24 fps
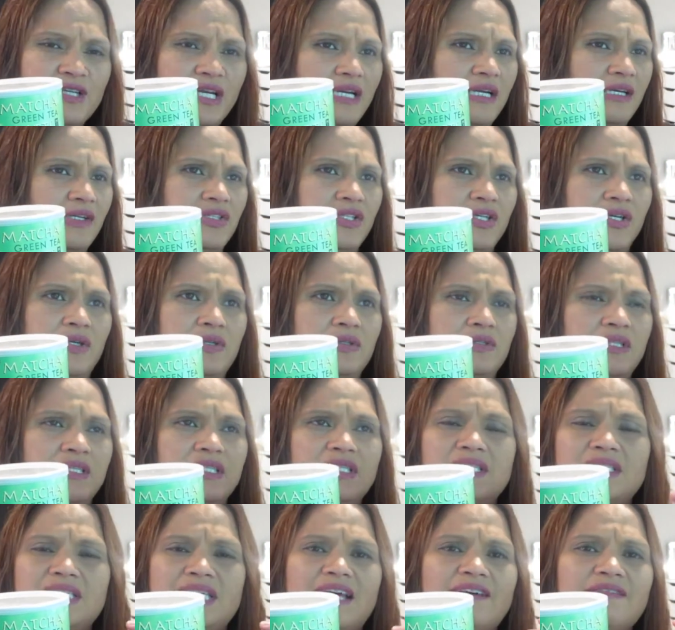Trader Joe's. They
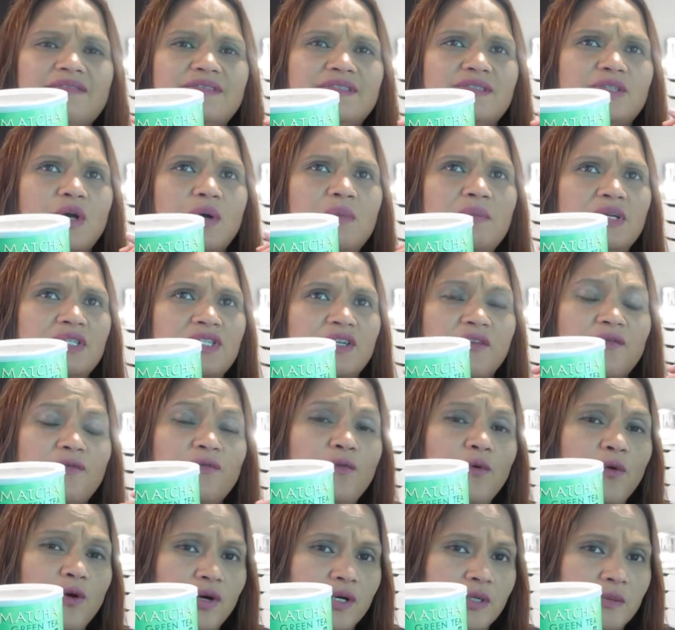just have so much
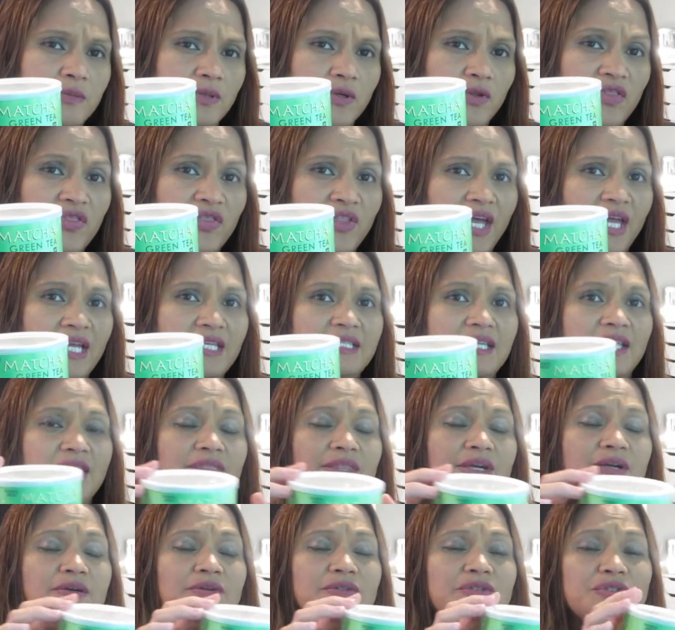affordable things,
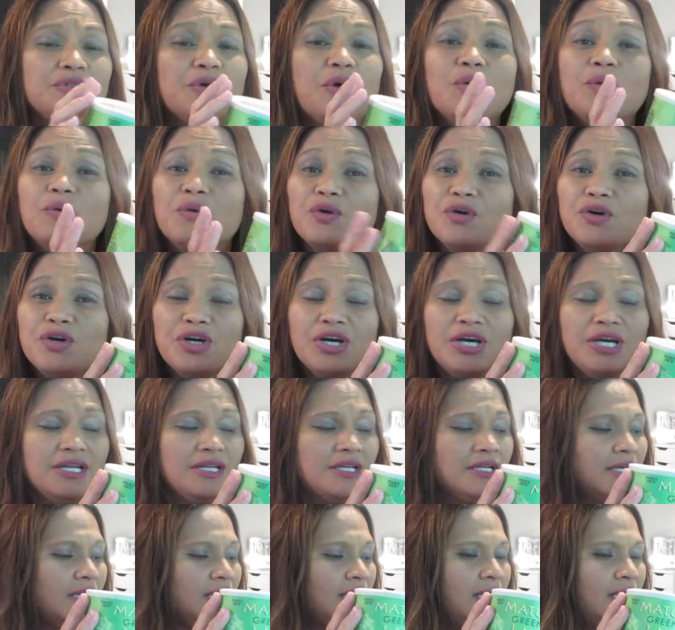and they're so good.